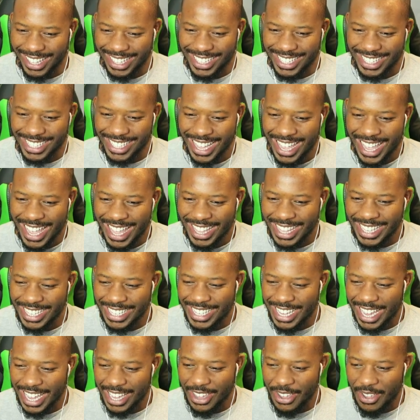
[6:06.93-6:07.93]
this is this
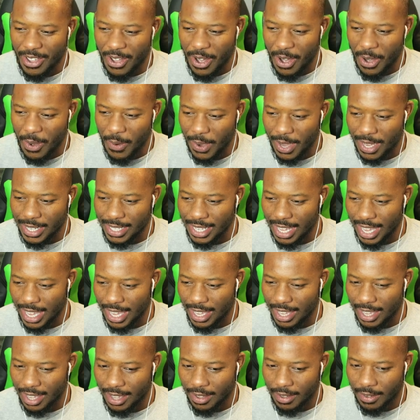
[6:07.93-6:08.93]
is how you always
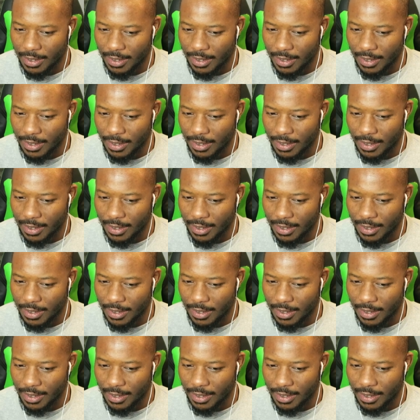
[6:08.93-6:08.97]
like.